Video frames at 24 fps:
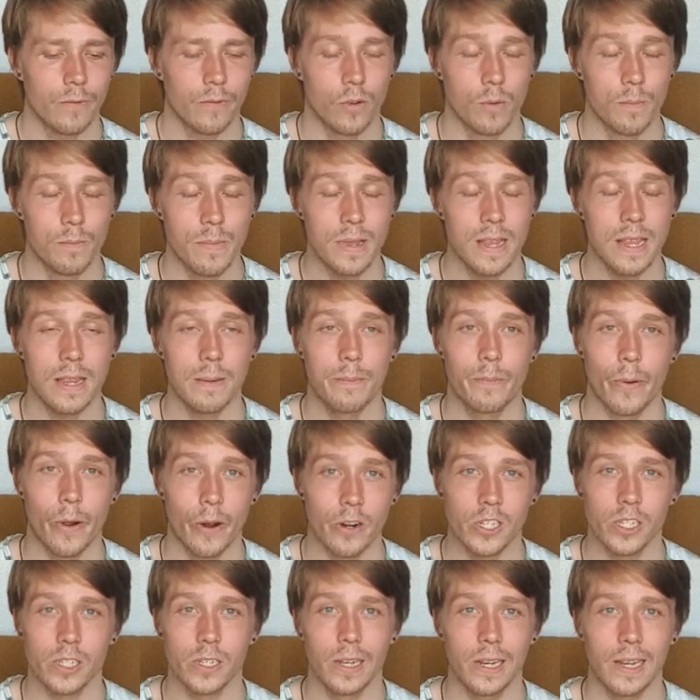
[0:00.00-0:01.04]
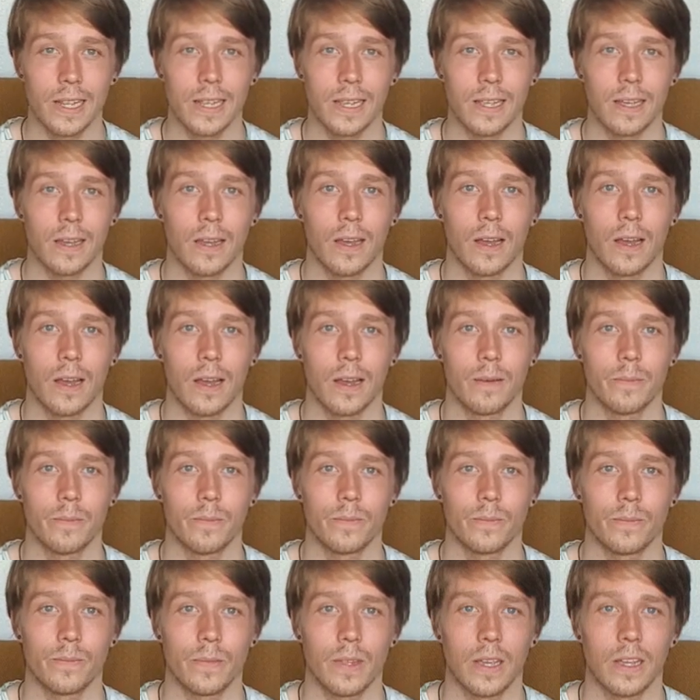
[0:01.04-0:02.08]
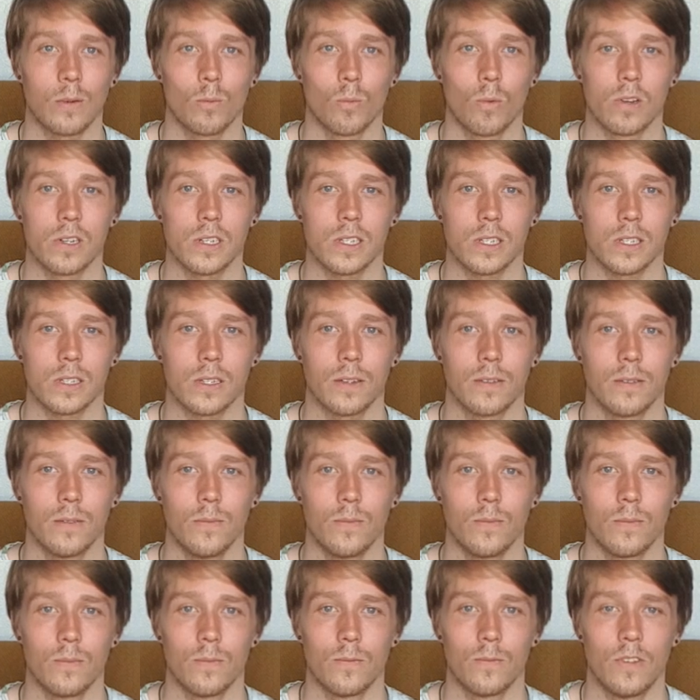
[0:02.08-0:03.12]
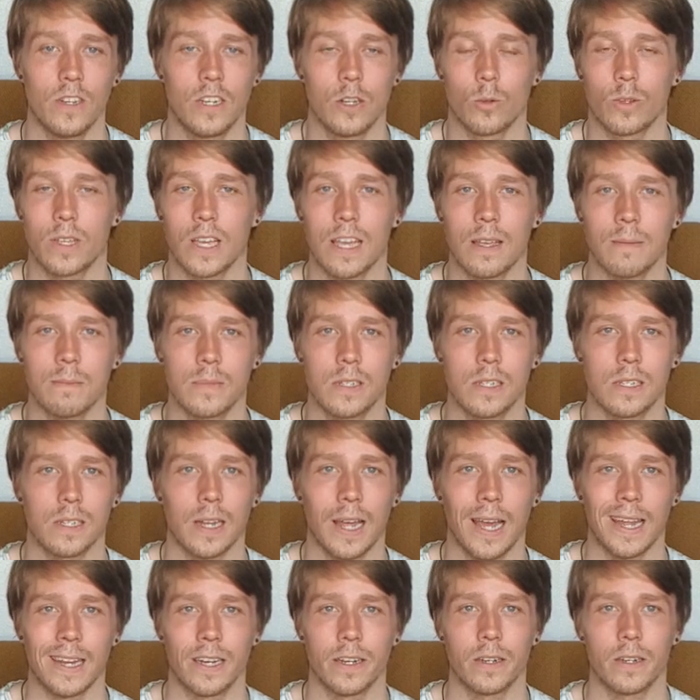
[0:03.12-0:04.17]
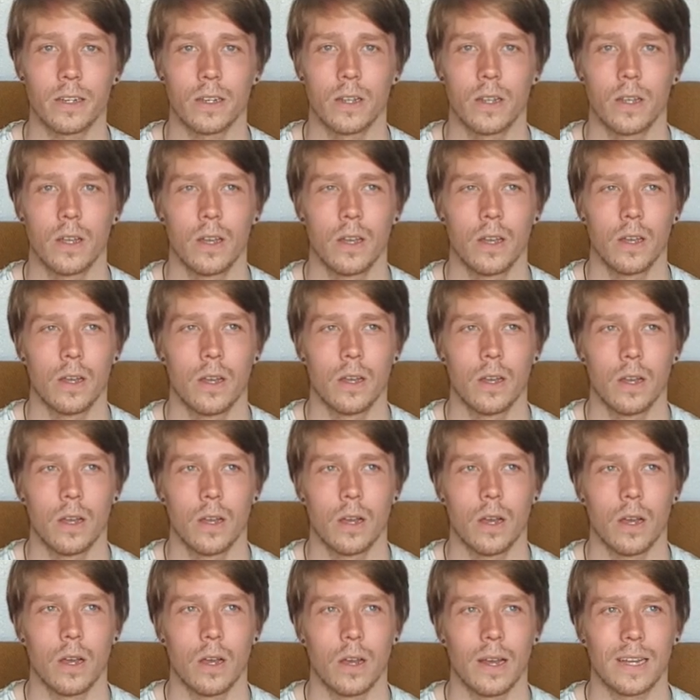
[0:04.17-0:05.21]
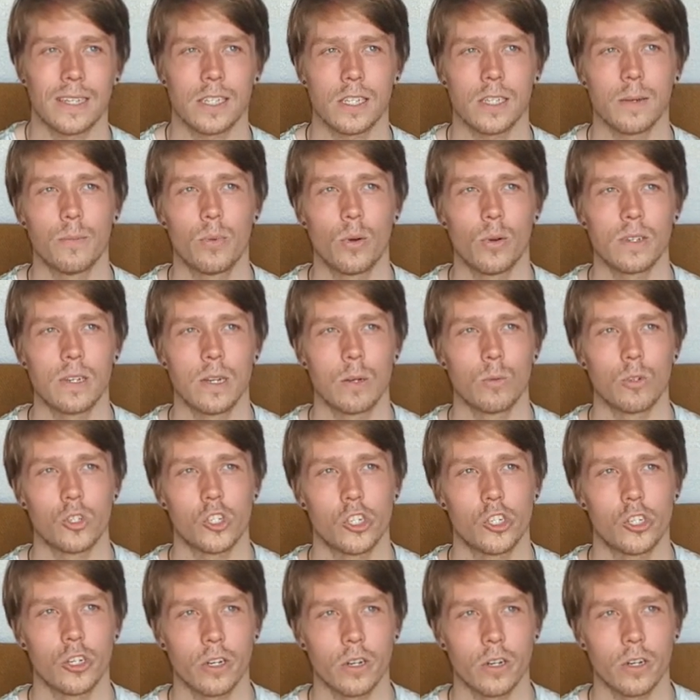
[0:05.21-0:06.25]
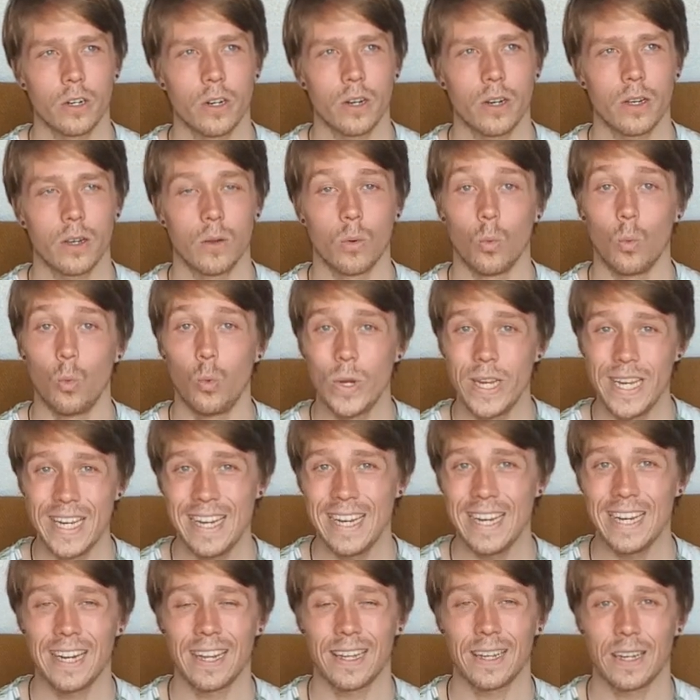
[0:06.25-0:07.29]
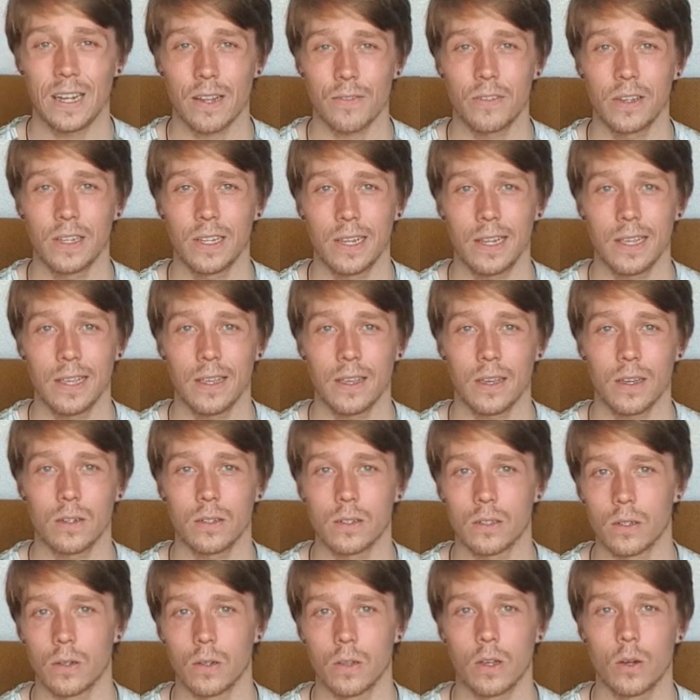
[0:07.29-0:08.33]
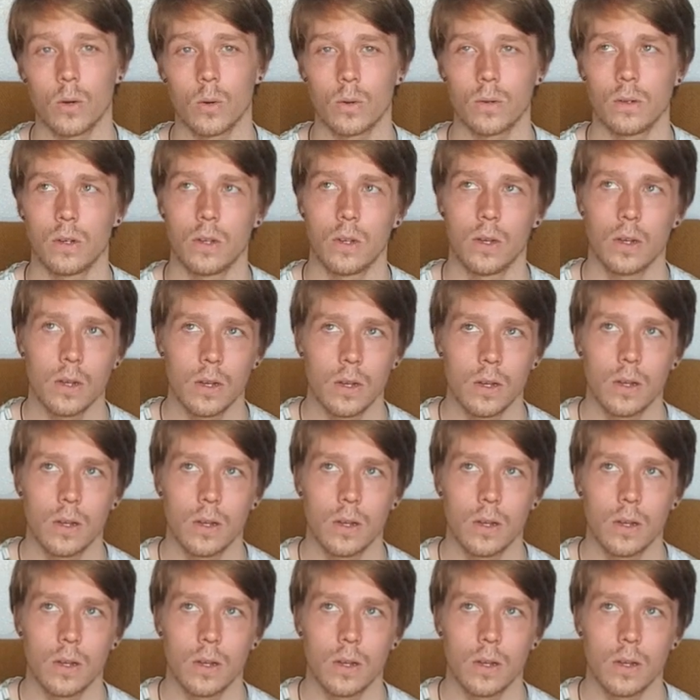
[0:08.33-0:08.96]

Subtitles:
For me personally, it was video games, and at some point it was sugar, weed, definitely. Although,